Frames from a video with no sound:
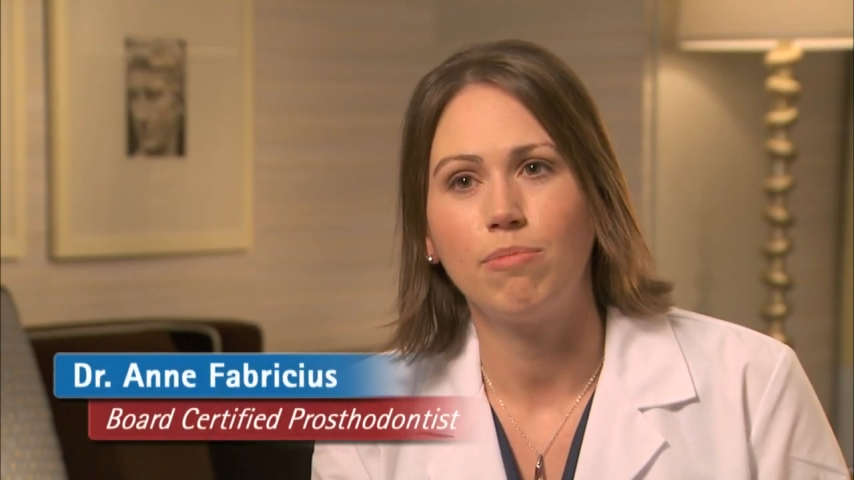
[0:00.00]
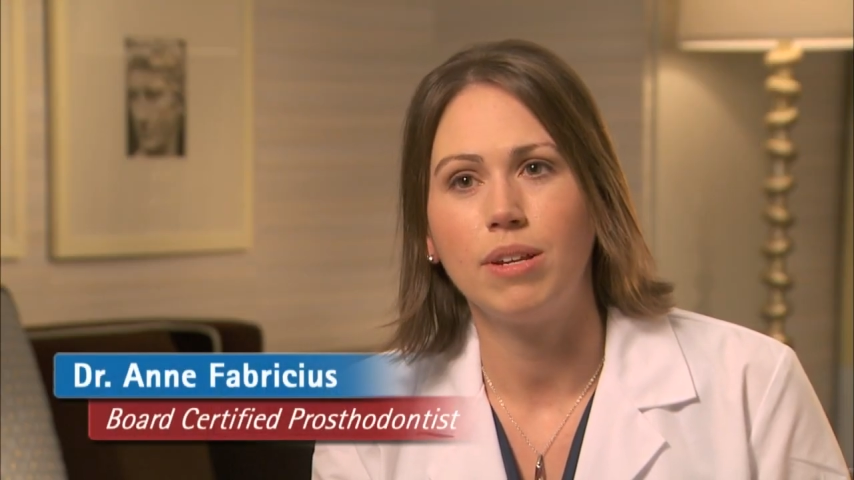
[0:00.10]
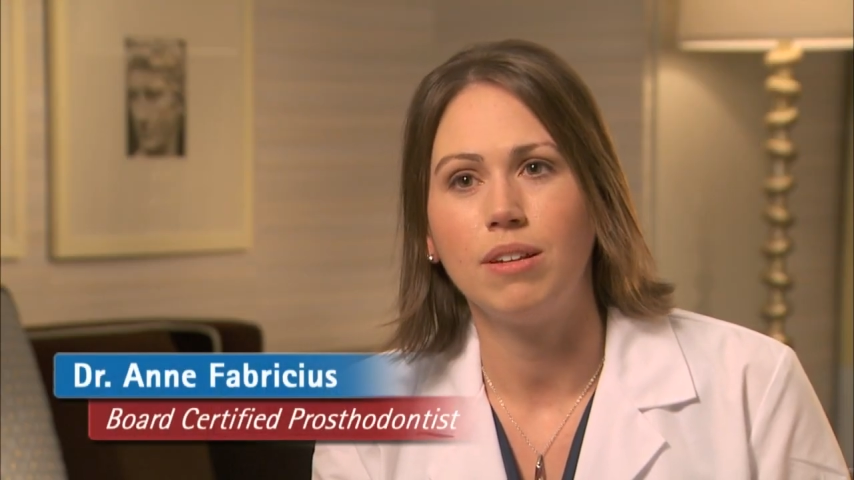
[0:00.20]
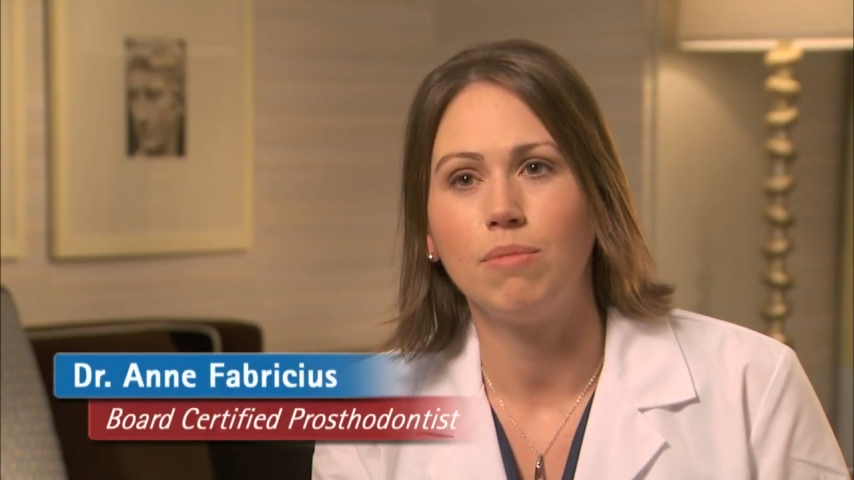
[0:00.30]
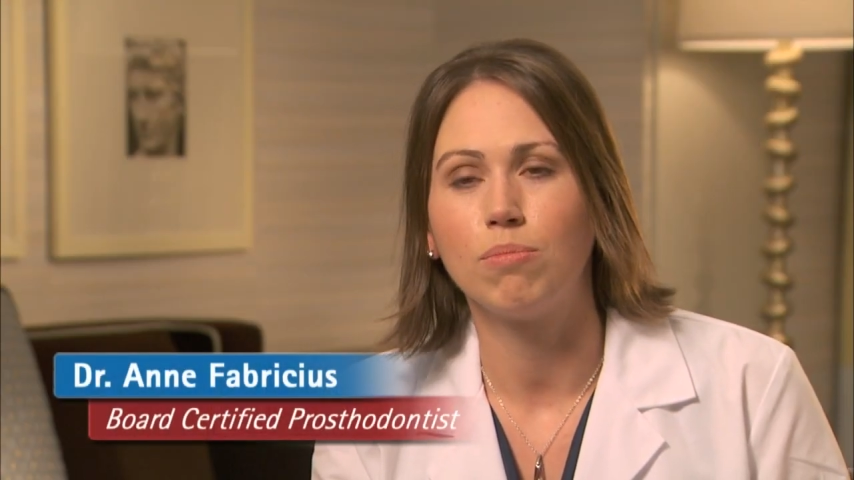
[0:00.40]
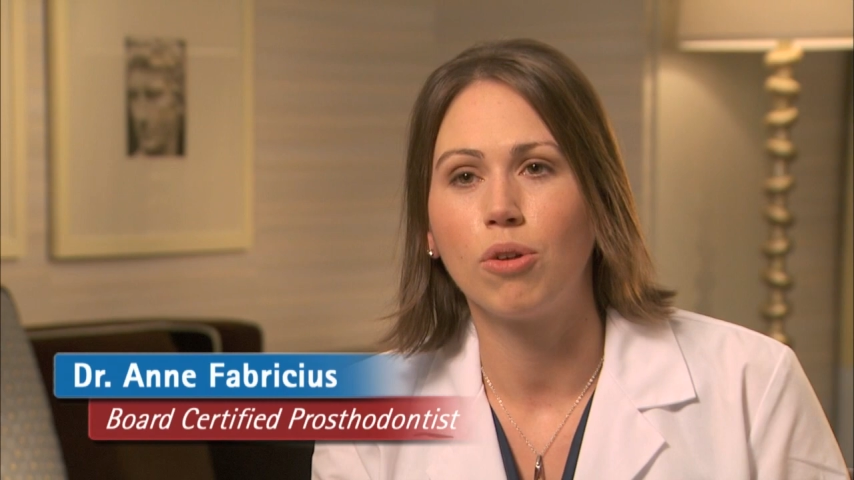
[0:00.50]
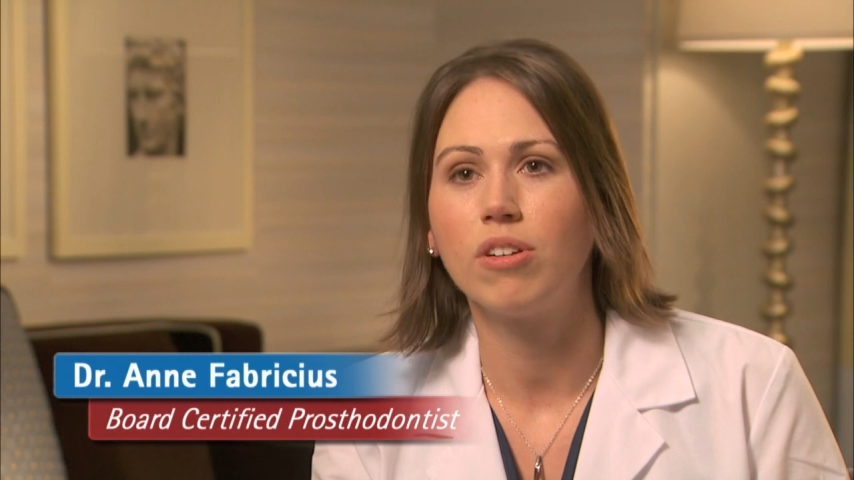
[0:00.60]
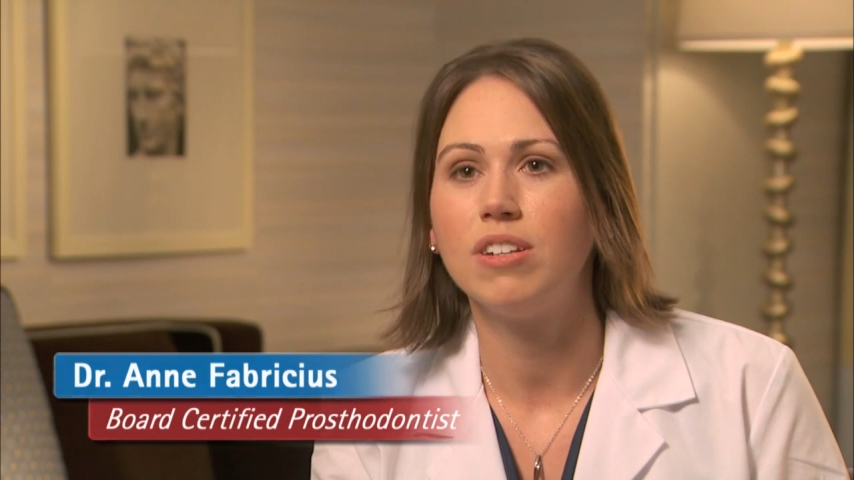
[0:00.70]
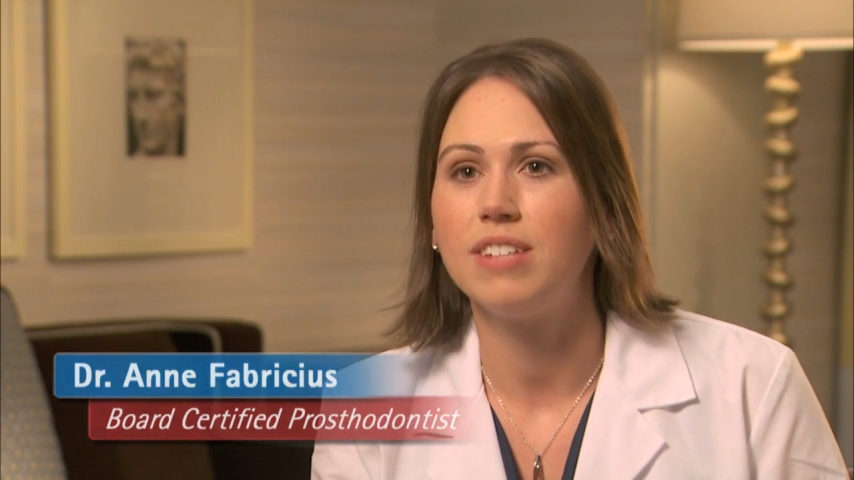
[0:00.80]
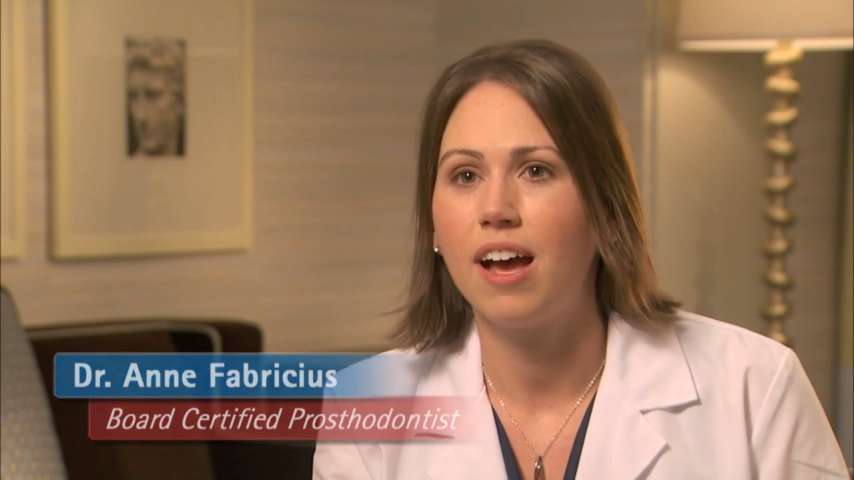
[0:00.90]
been
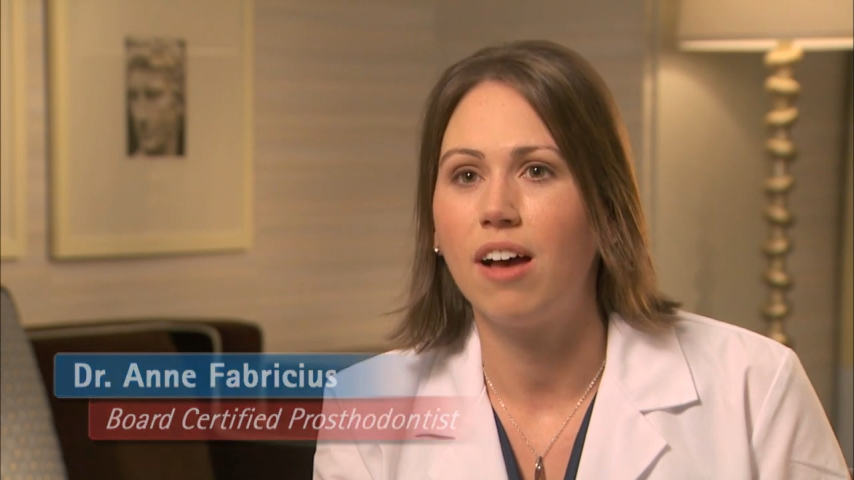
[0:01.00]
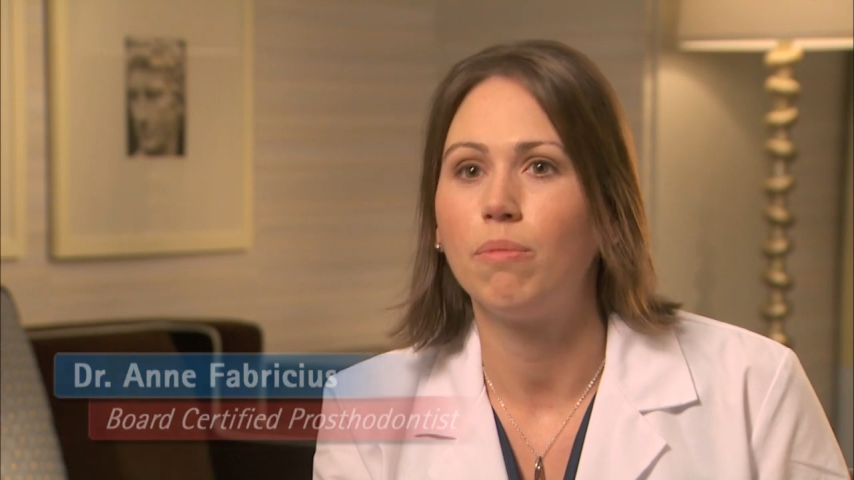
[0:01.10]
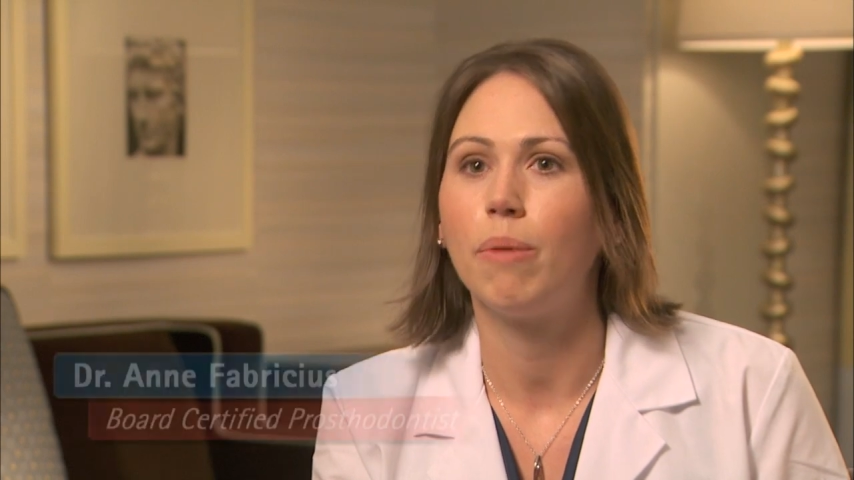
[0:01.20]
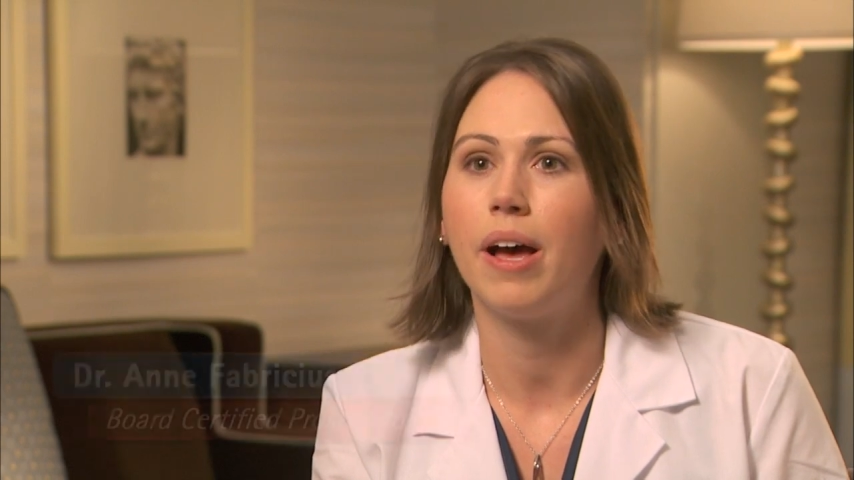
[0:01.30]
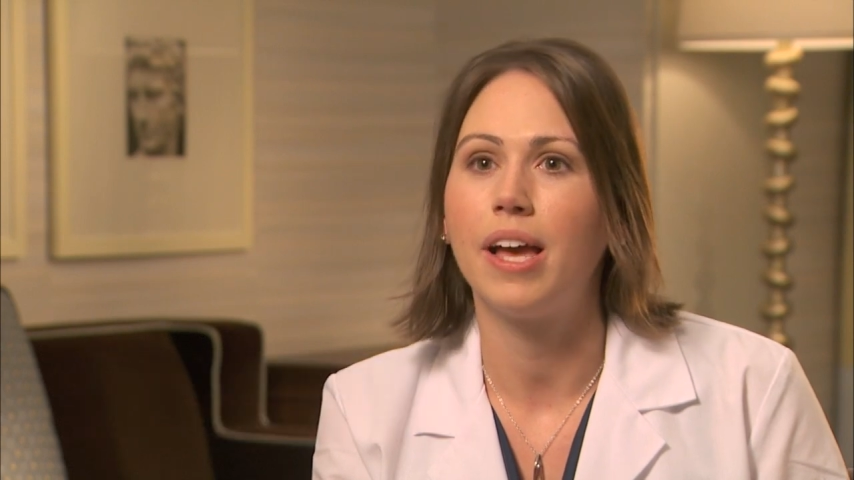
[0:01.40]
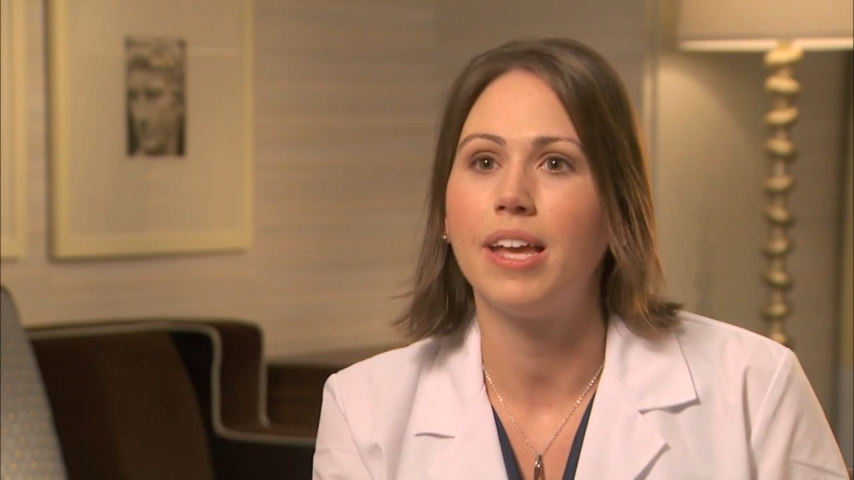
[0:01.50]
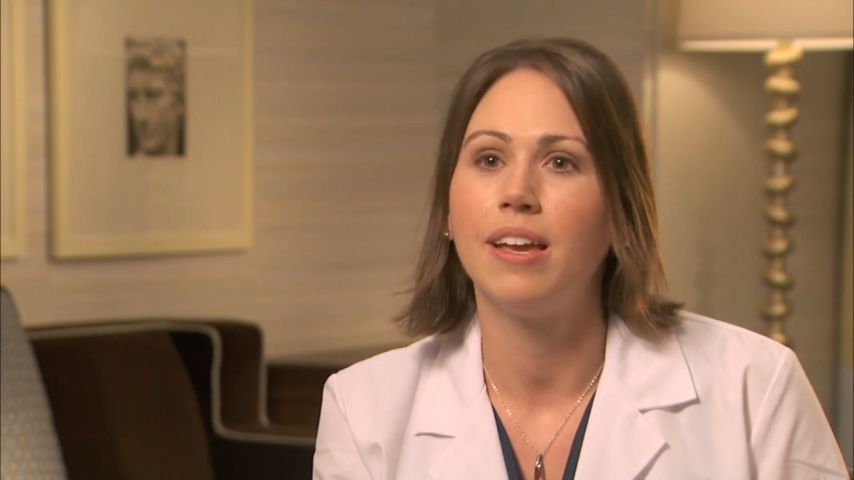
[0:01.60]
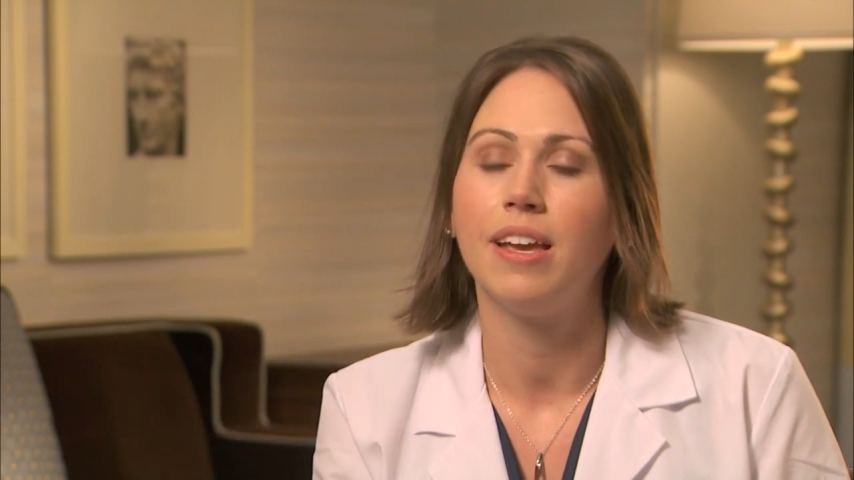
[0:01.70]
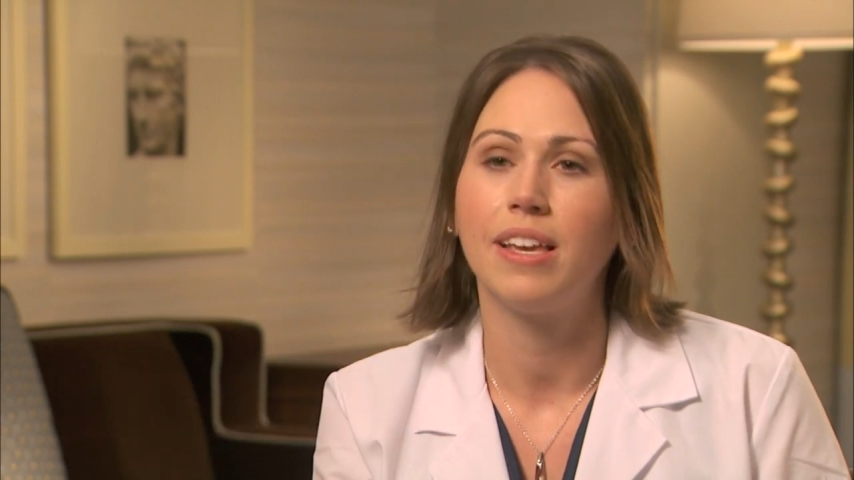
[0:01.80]
broken down by